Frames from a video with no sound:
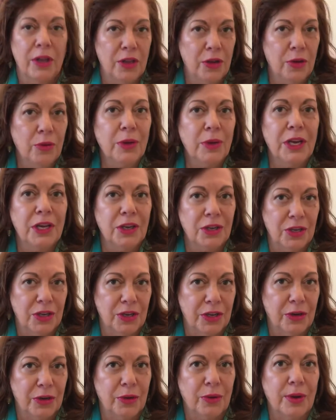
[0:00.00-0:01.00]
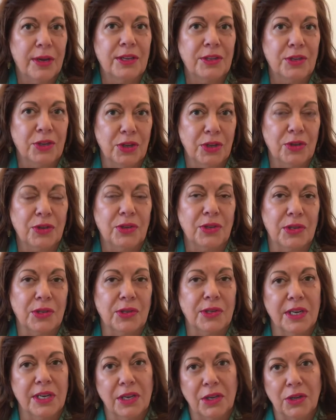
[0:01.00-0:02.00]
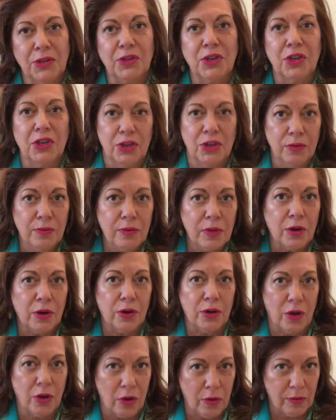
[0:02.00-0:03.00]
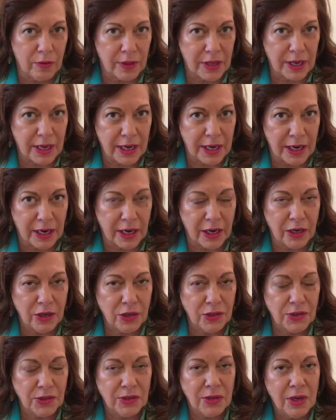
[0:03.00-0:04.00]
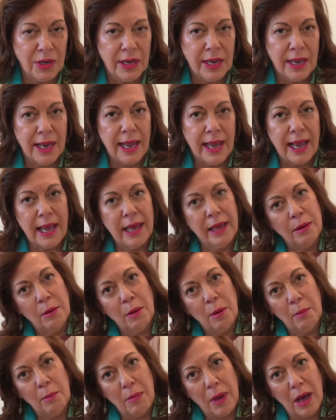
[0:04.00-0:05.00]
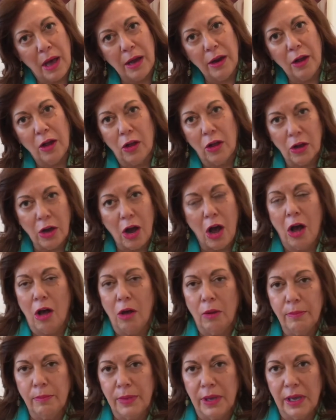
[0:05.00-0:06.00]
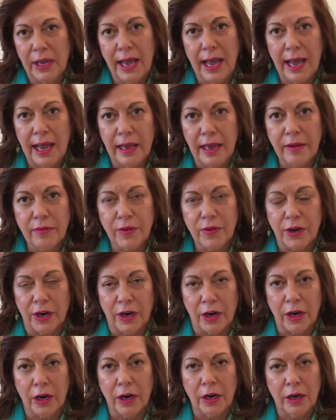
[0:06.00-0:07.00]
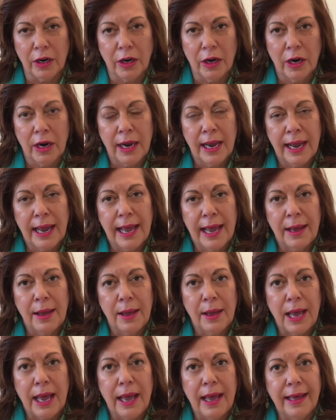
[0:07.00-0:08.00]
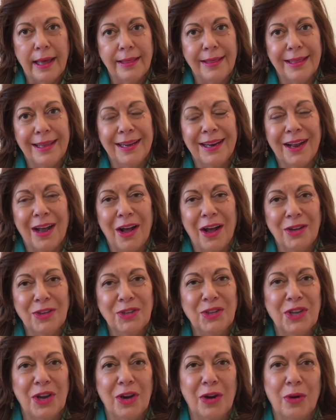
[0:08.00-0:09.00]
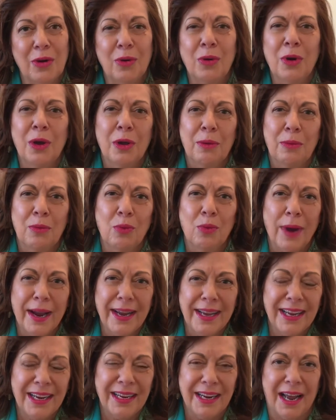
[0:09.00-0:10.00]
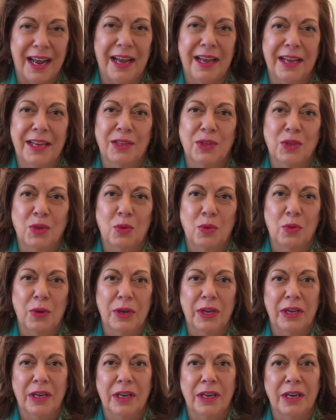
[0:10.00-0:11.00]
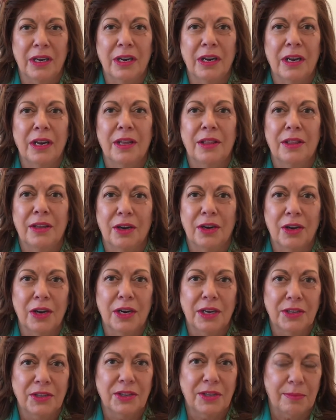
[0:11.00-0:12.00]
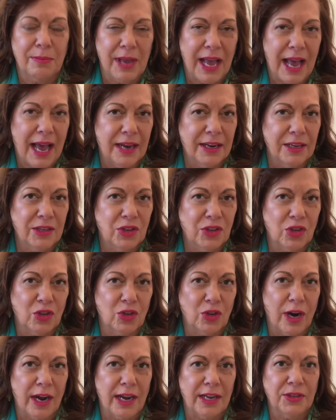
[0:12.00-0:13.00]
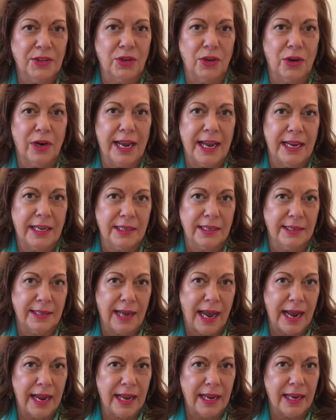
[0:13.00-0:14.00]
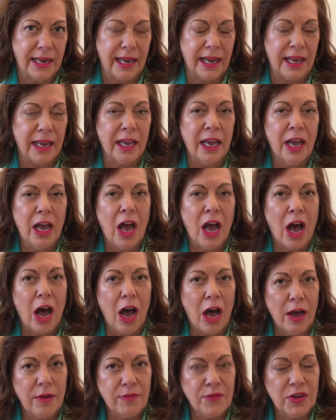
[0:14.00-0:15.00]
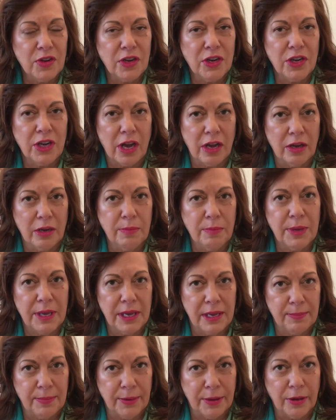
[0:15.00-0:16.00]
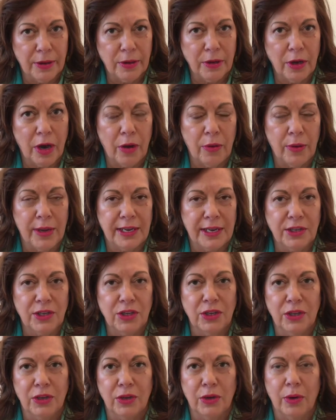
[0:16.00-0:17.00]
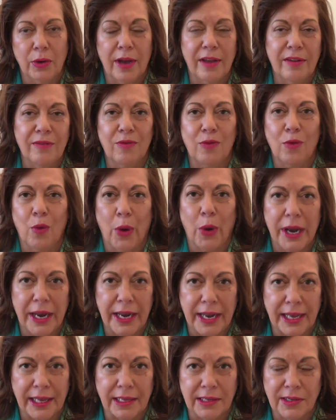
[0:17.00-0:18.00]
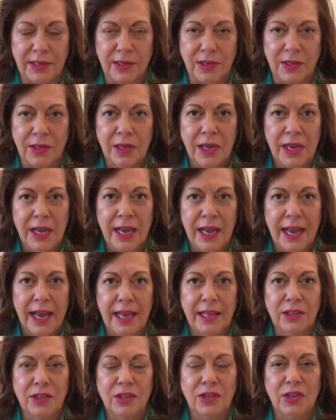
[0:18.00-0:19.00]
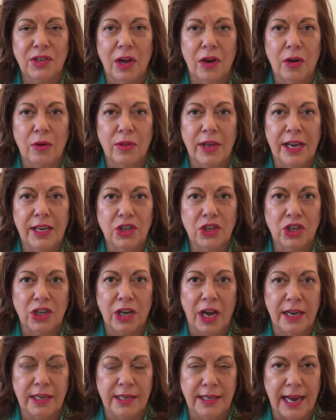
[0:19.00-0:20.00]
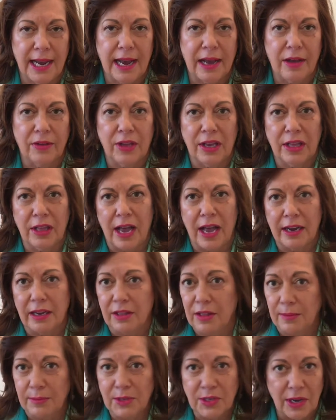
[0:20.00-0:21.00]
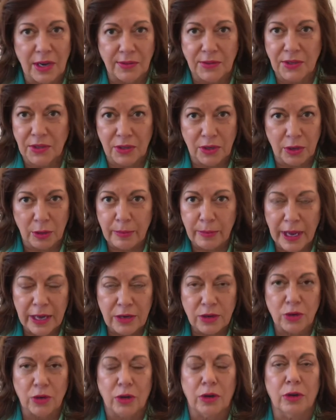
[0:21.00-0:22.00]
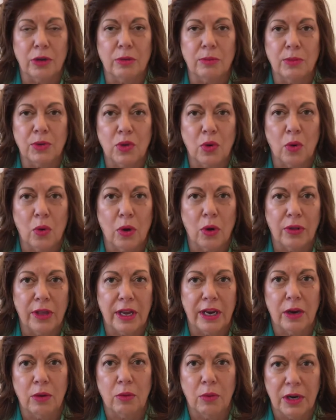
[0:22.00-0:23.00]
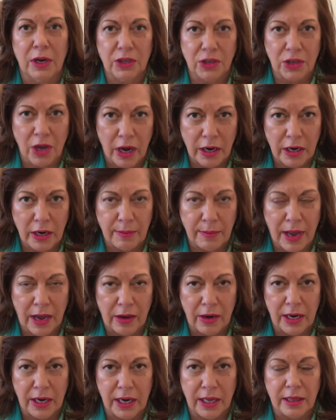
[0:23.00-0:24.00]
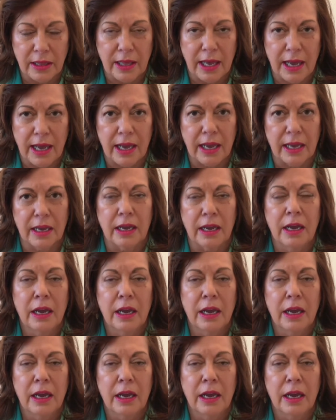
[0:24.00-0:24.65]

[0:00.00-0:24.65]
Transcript: you can do is use the skills you've learned over the years and model calm behavior. And then also recognize when there is some added stress or anxiety. Often young people go into avoidance, and so they shut down, they lock themselves in their bedrooms, or they don't want to talk about anything.